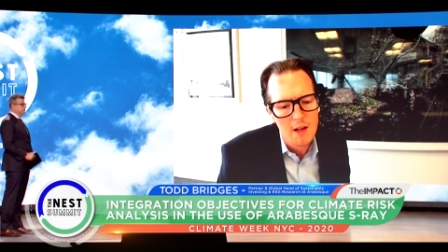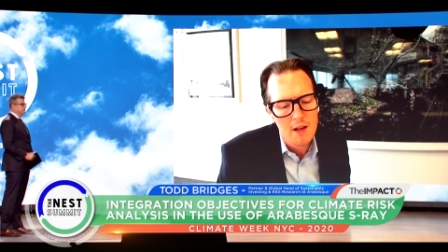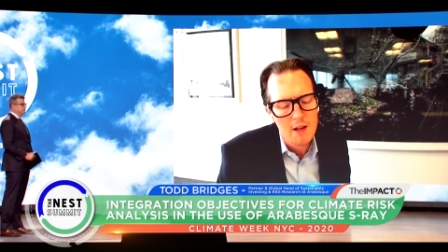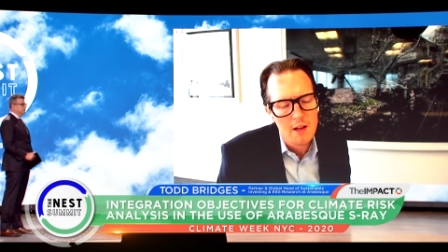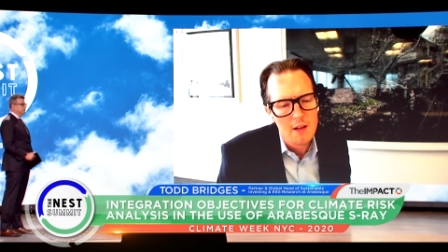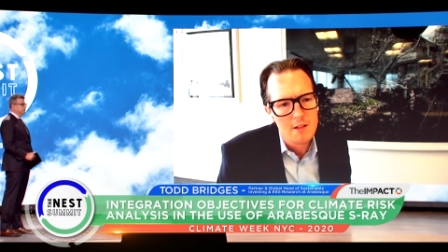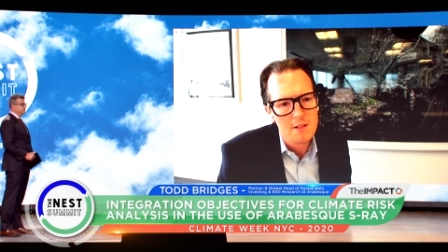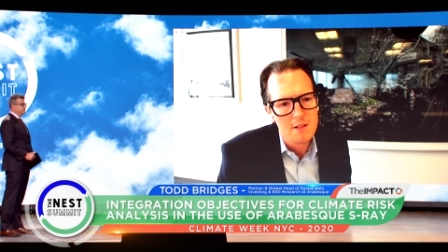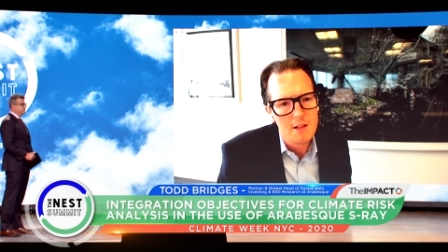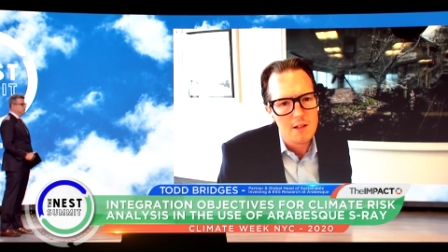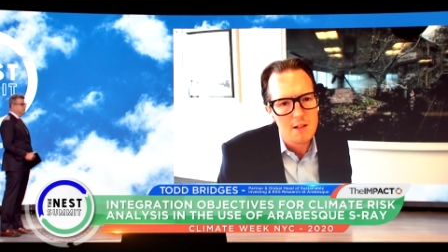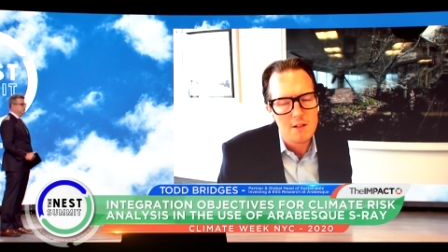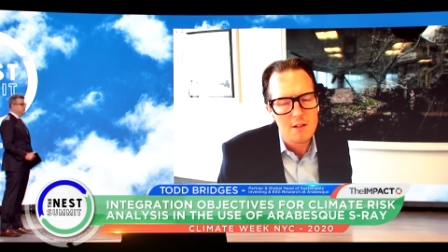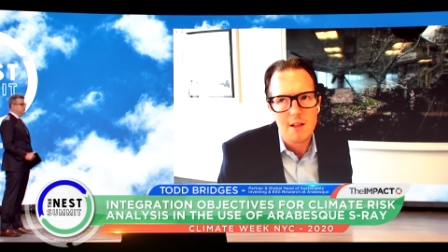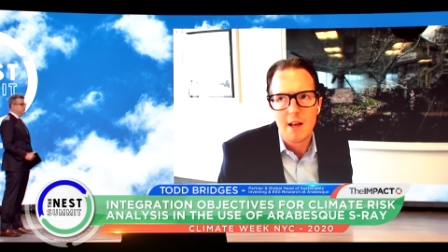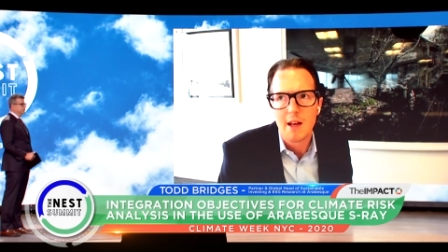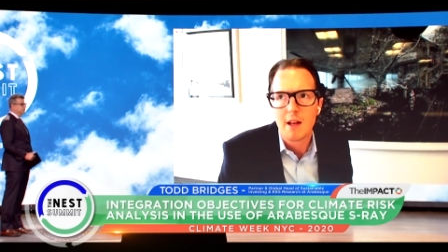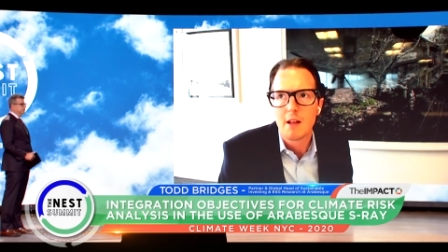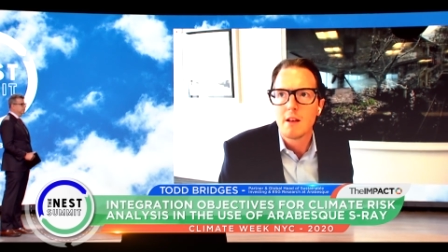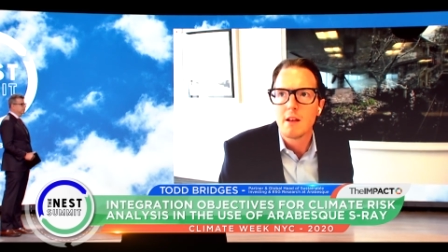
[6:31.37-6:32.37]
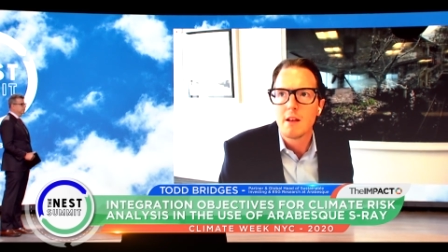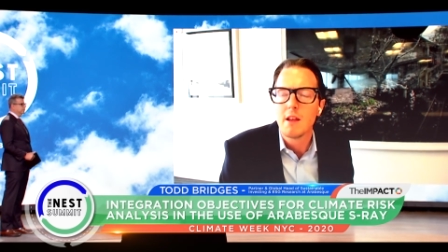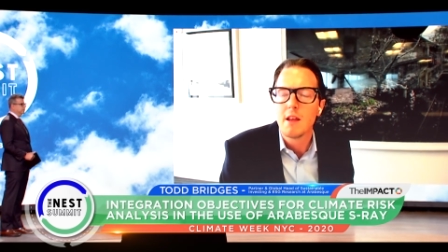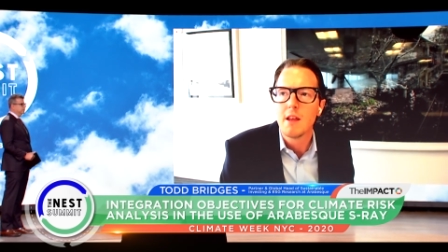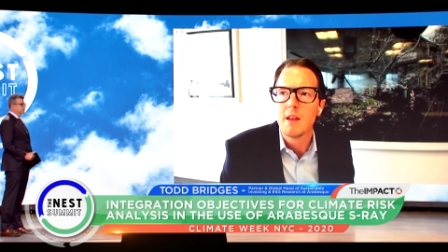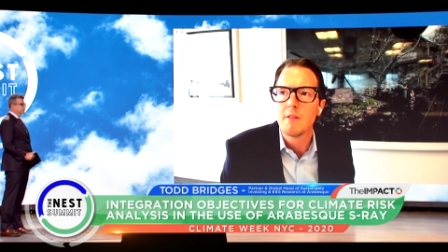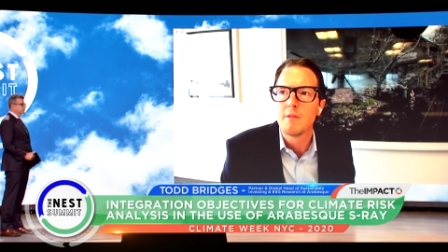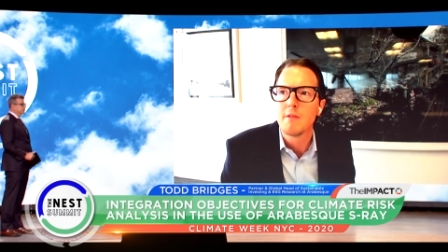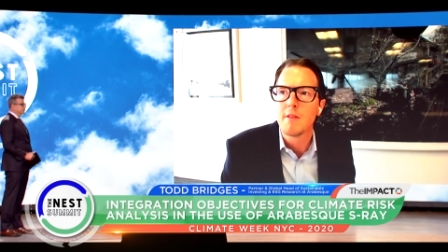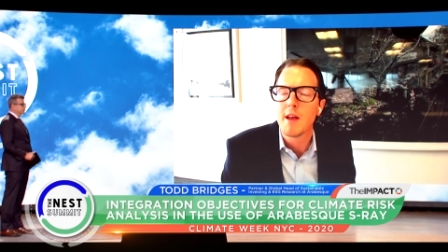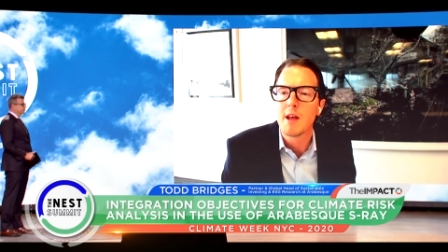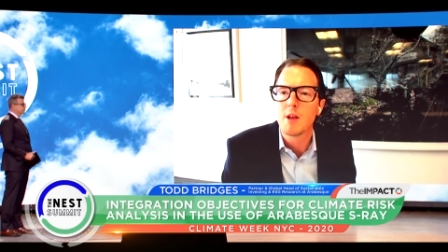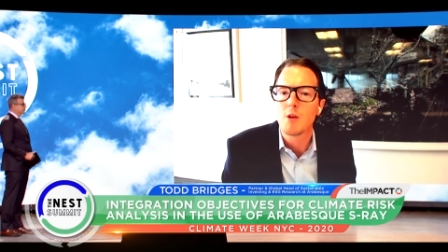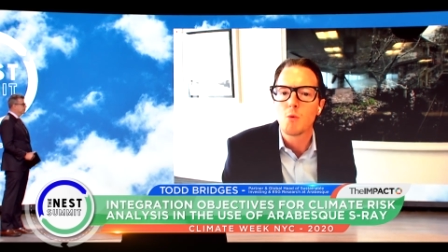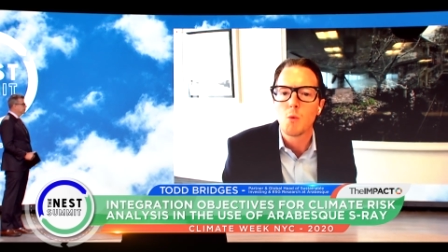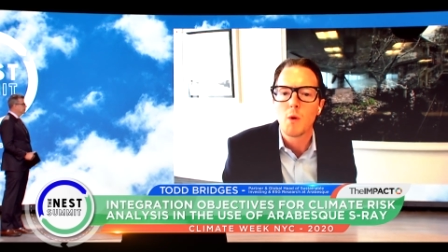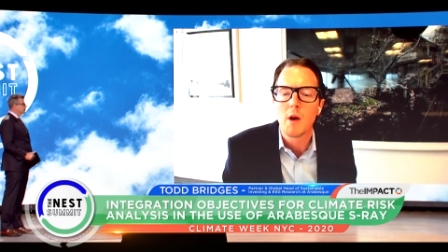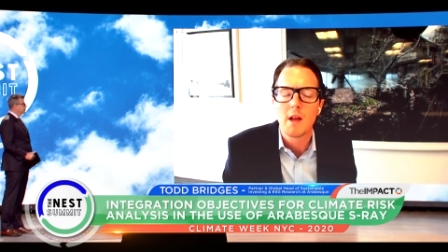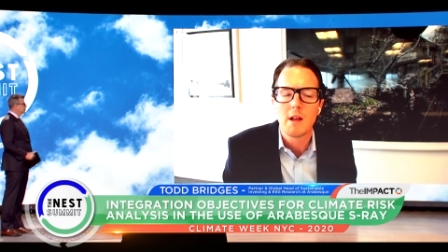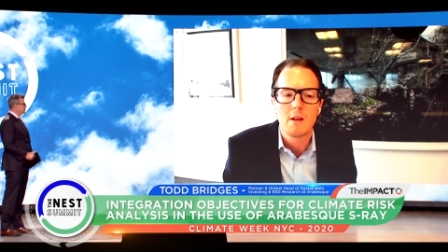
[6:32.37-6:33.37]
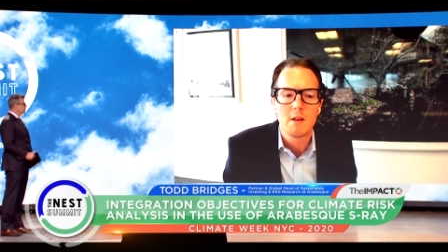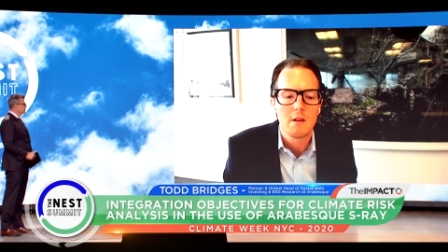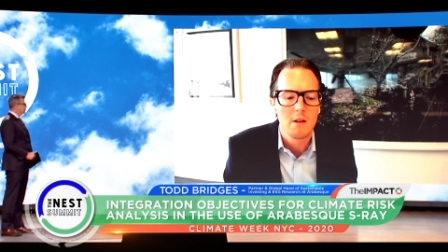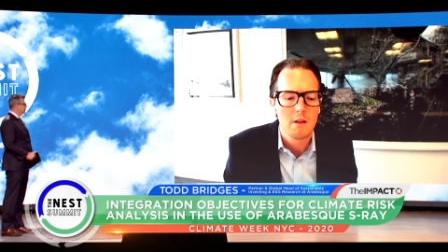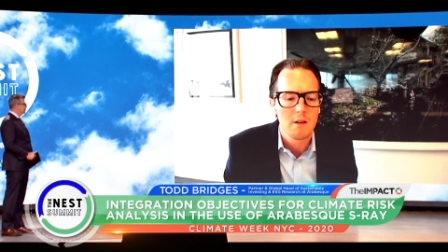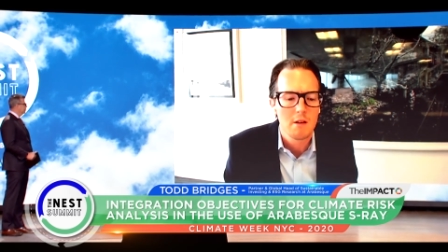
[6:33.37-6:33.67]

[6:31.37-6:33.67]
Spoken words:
such that if and when